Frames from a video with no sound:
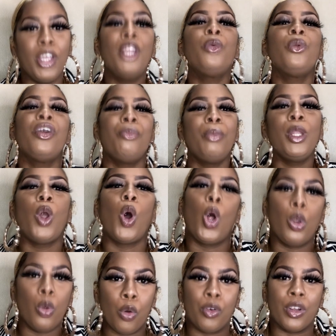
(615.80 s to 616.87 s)
It would have been all
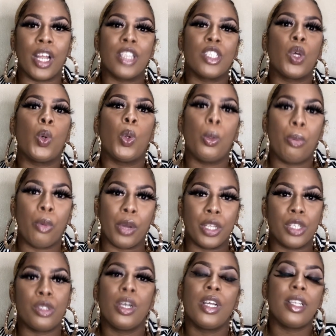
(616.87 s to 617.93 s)
over. That's the whole
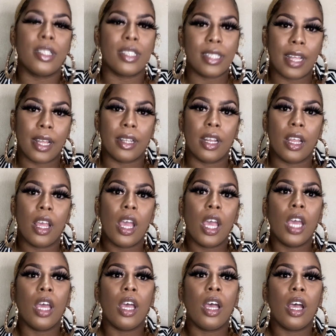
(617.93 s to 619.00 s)
point. You understand?
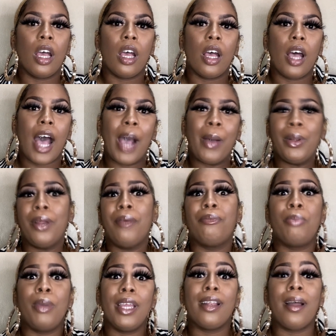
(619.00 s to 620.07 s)
I would
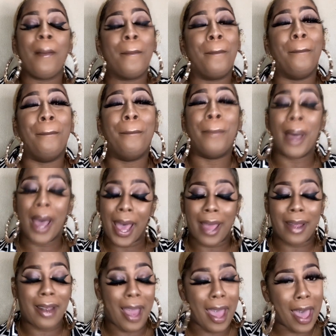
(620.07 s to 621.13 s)
have been a
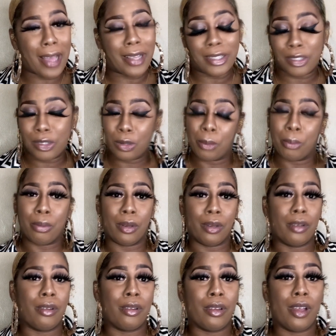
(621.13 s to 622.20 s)
bad ass stripper.
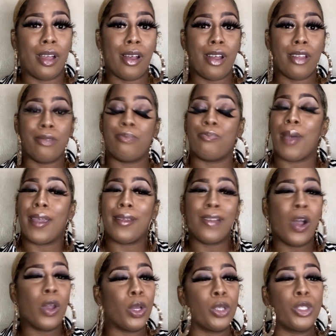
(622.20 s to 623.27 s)
And by
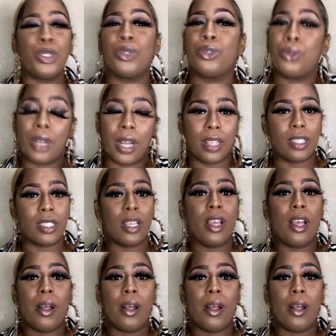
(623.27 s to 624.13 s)
now you should know that.